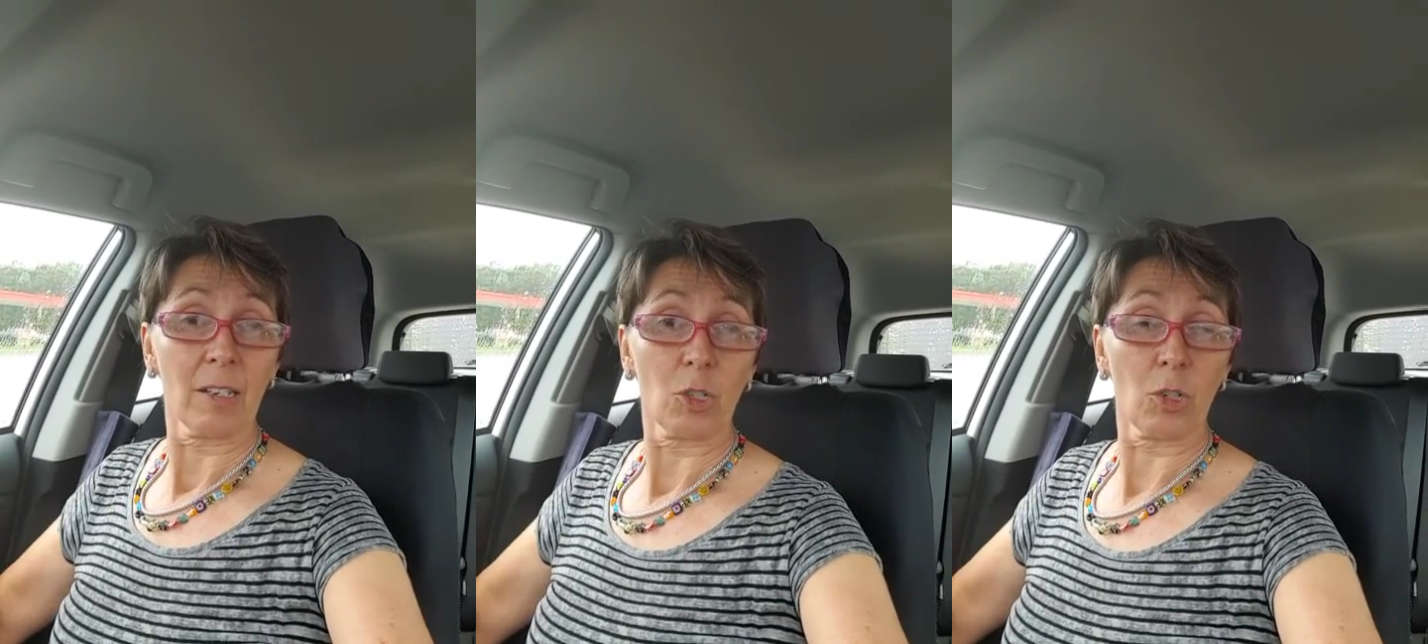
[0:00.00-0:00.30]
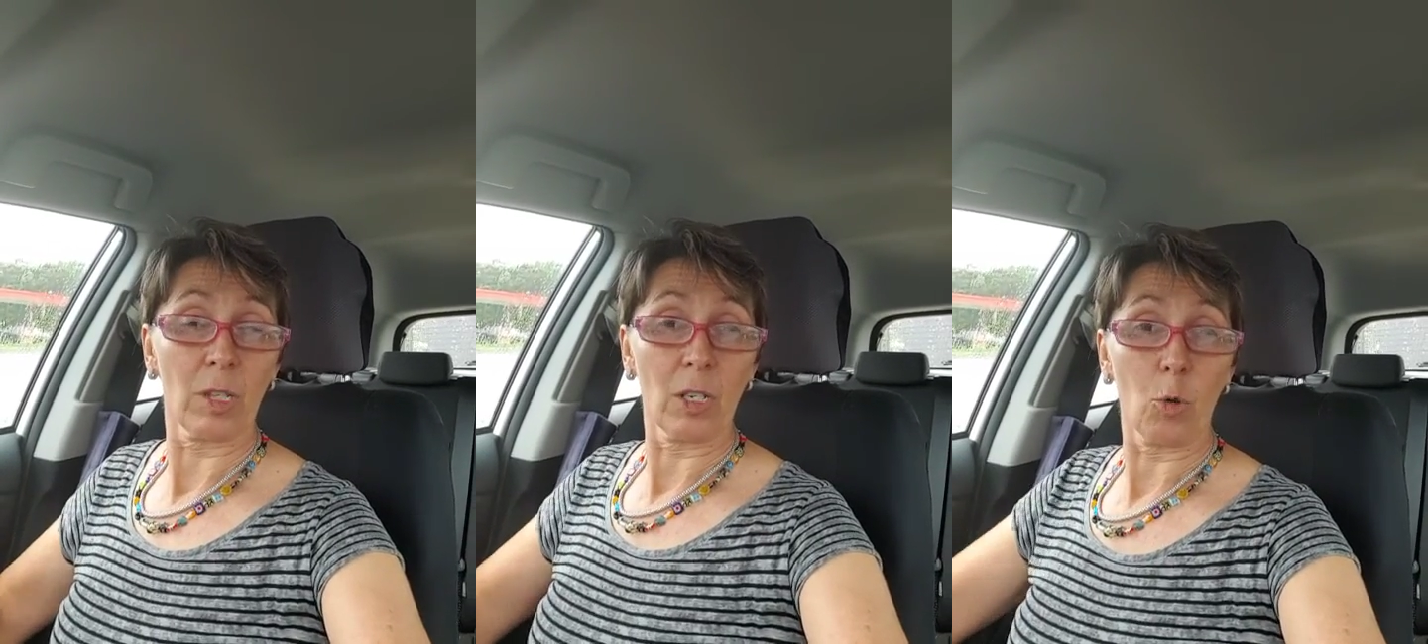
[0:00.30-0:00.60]

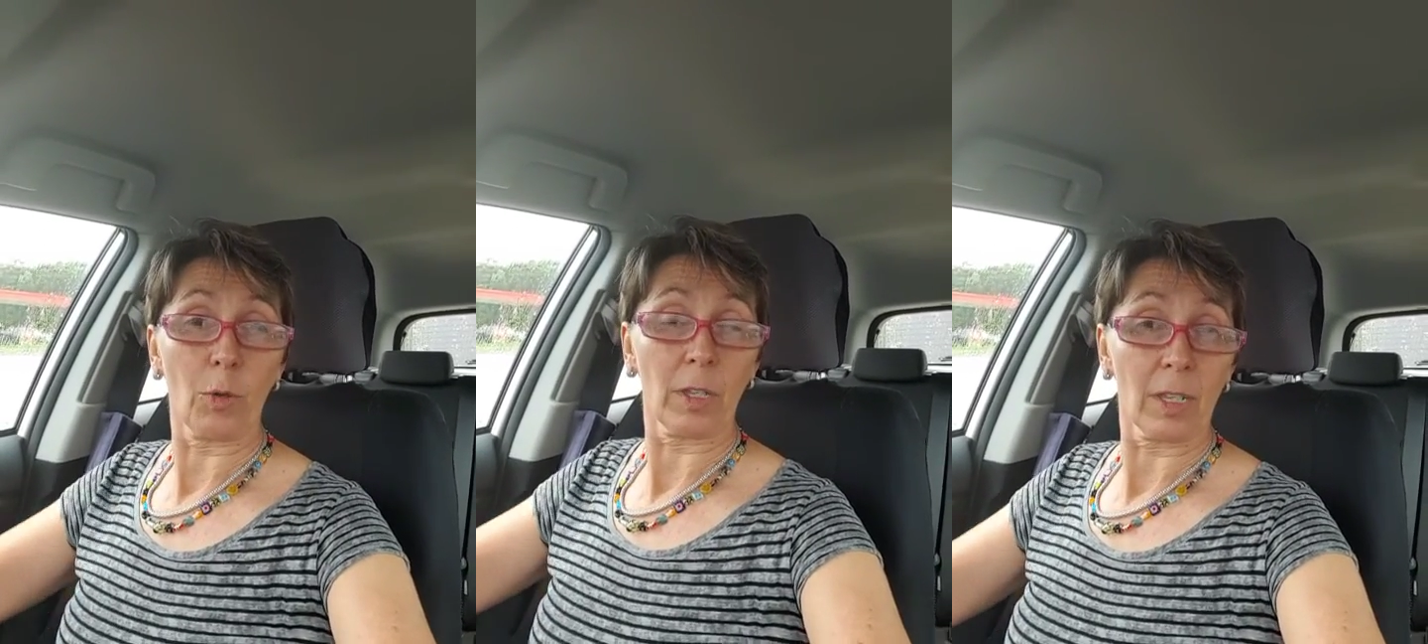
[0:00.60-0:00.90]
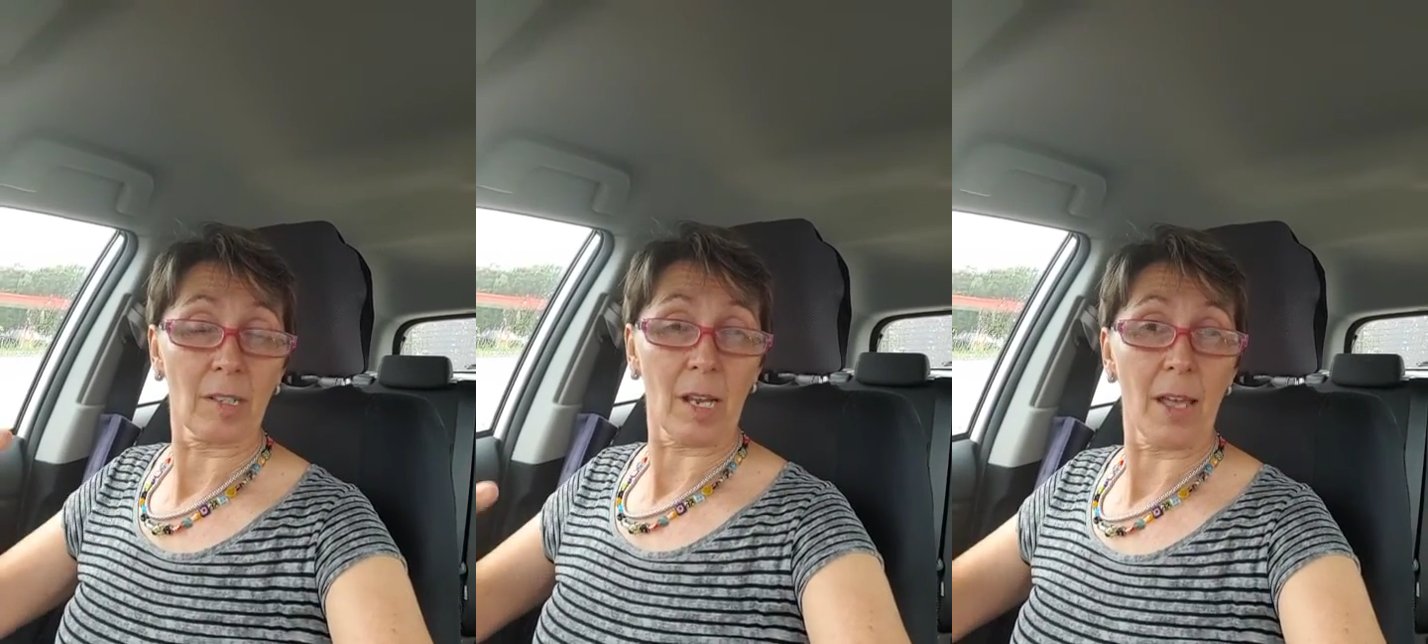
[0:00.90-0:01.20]
to the north and
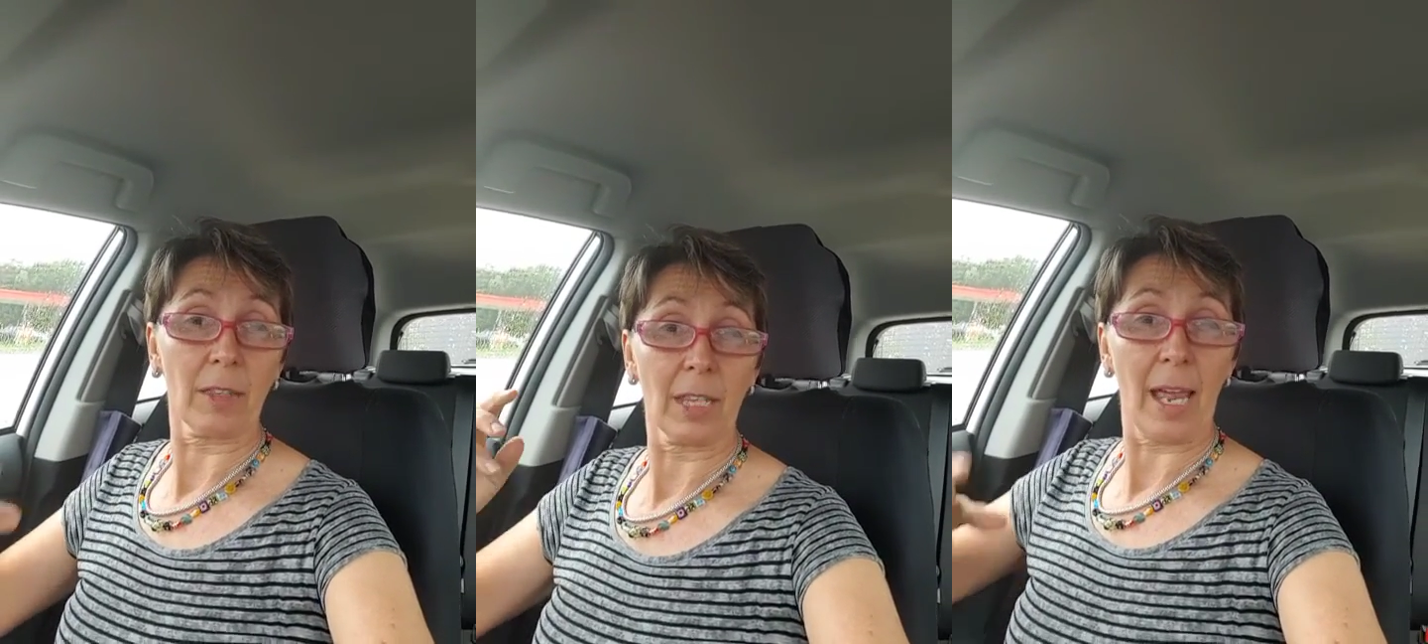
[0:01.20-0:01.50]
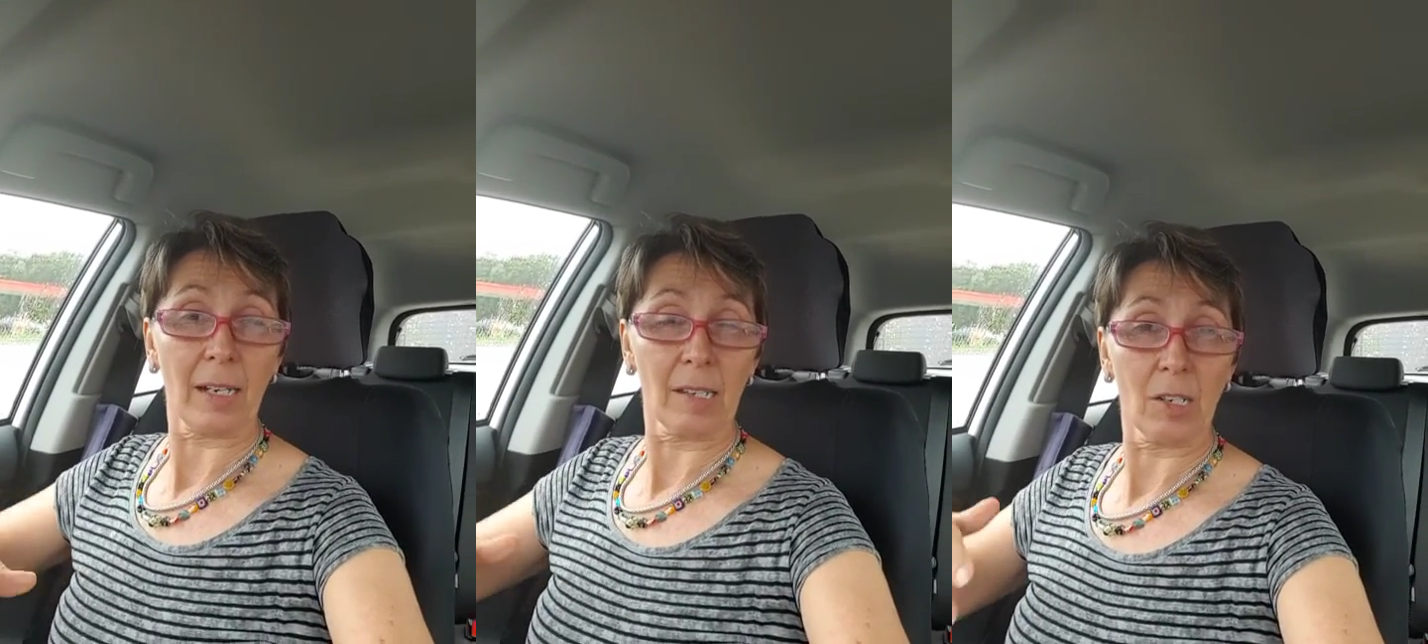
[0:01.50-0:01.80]
the south and the
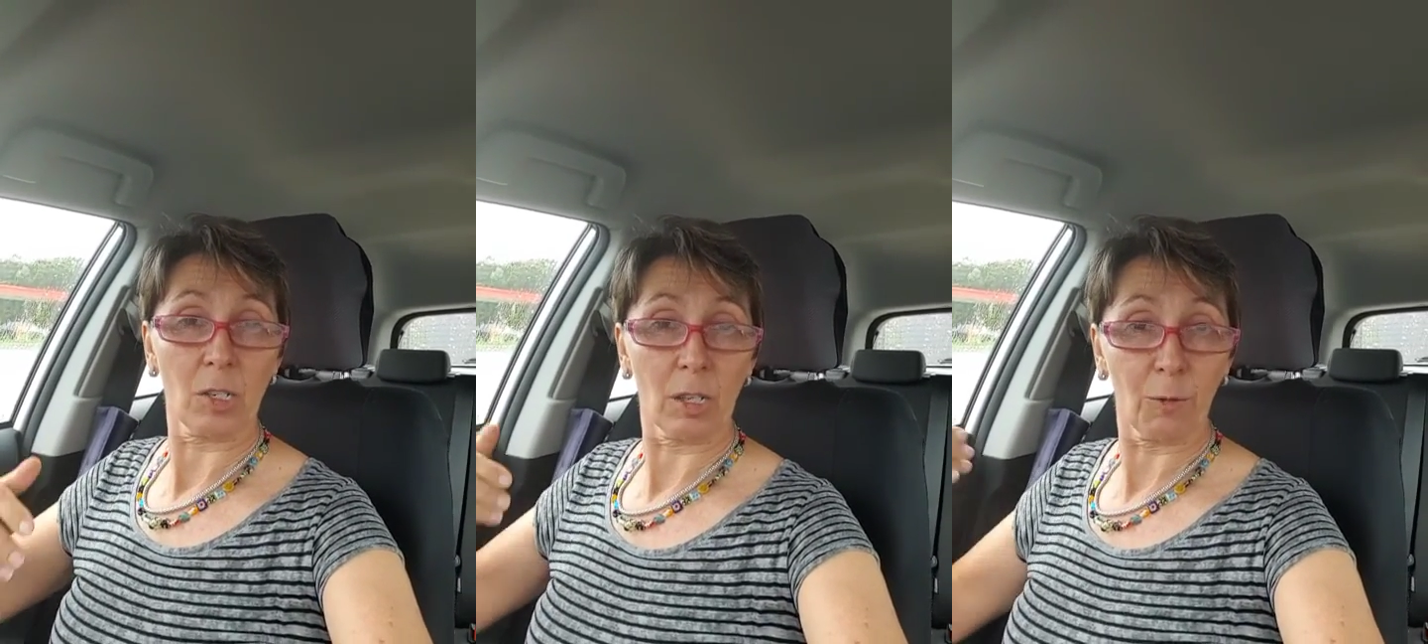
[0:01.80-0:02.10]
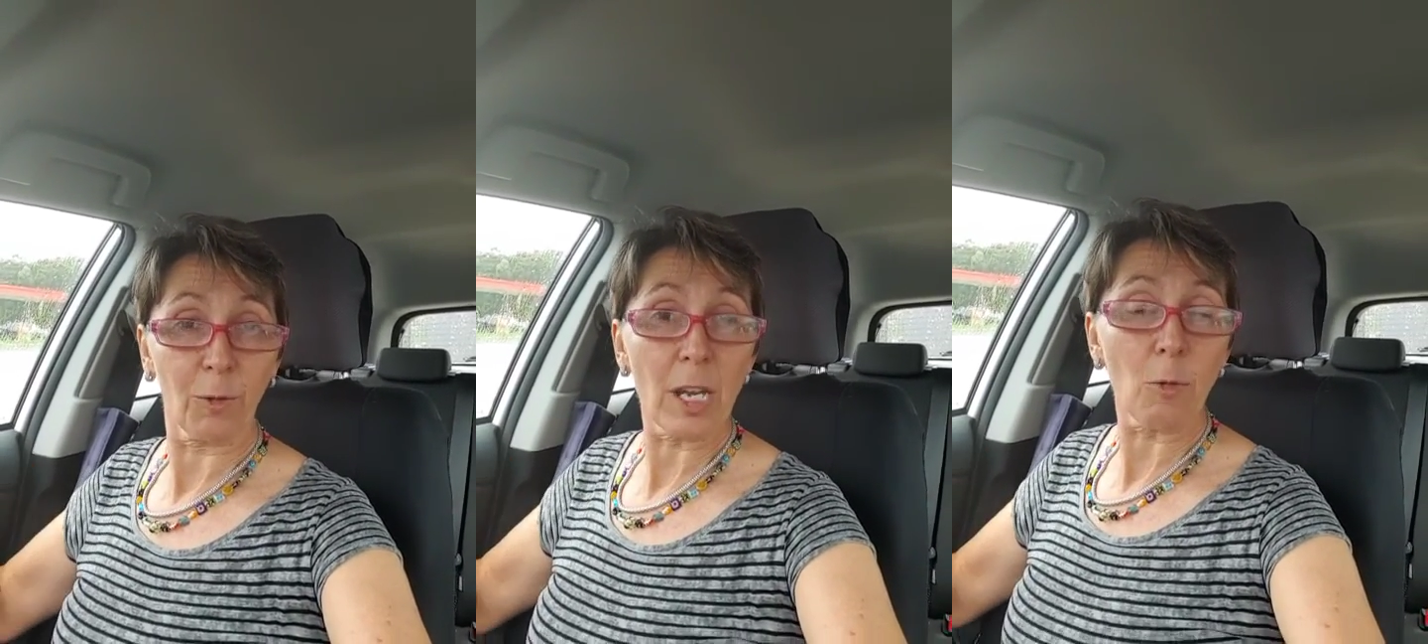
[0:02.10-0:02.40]
access to the
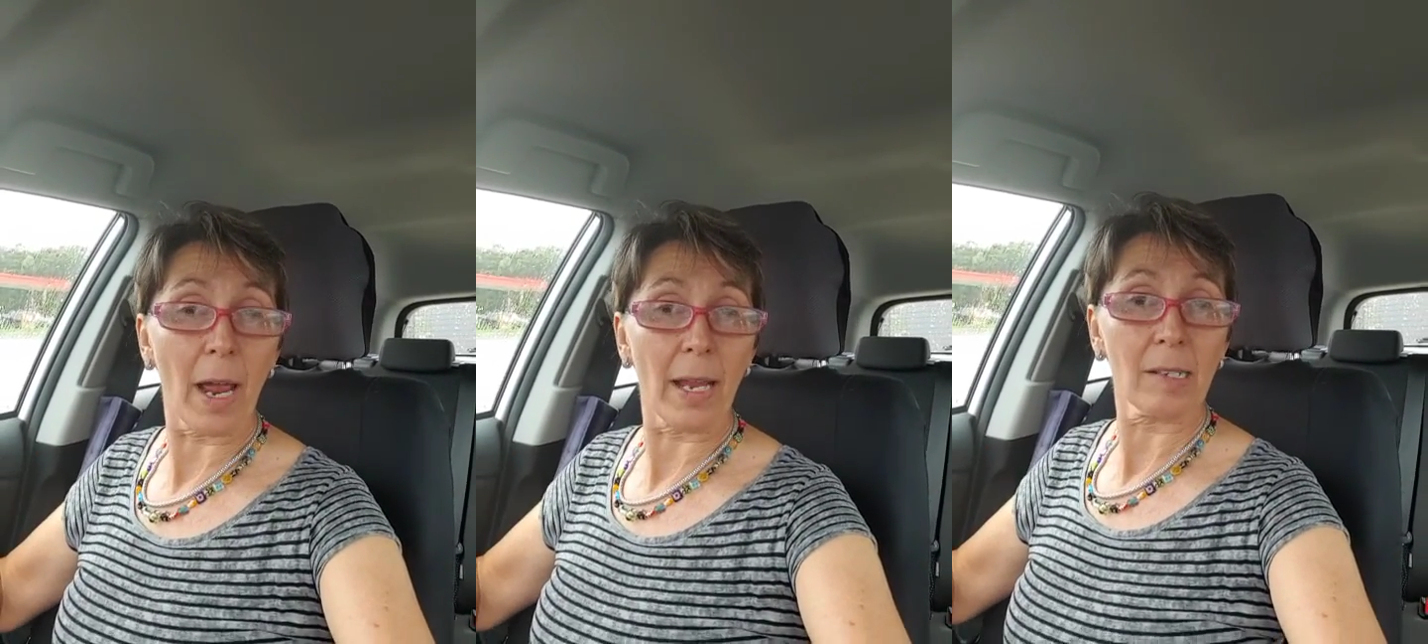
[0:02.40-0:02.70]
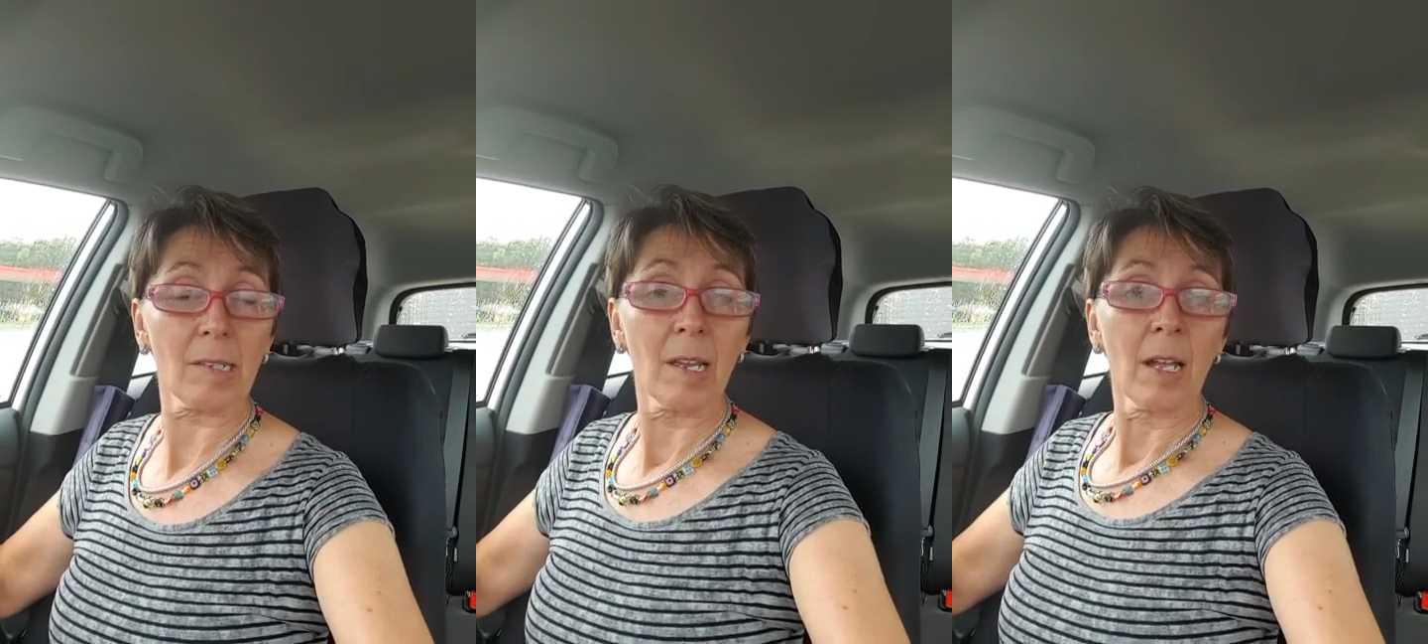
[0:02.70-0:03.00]

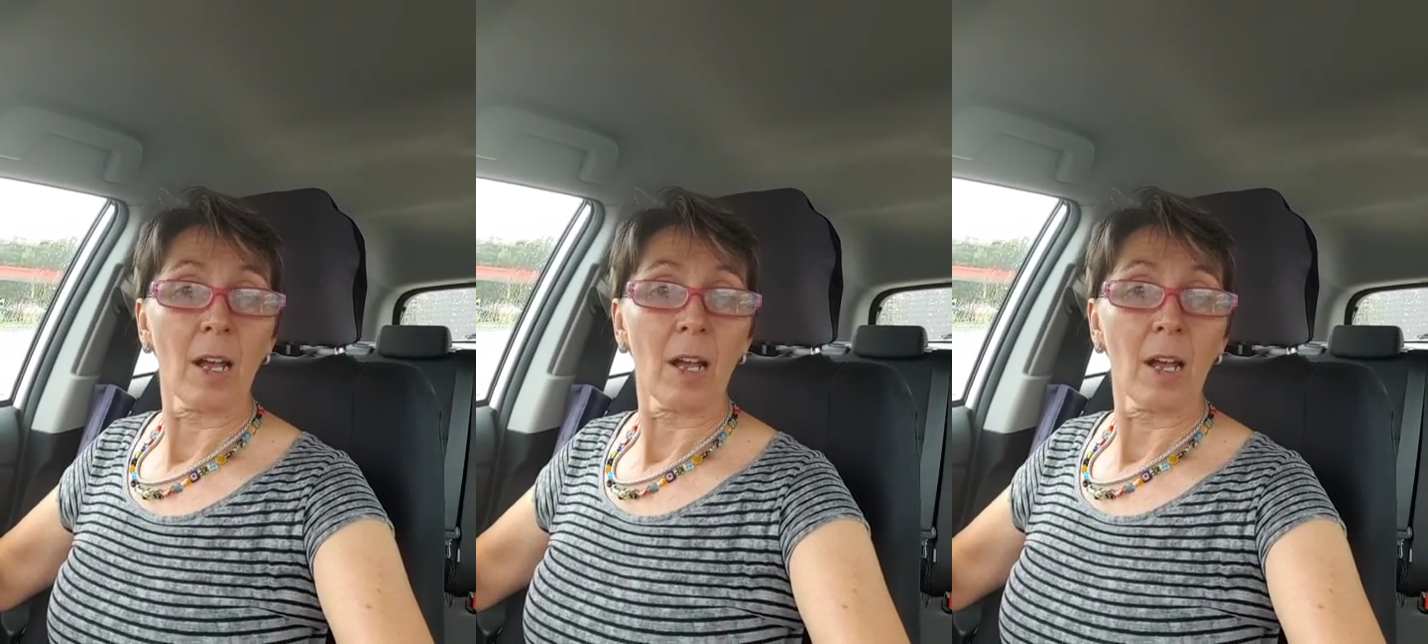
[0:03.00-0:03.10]
freeways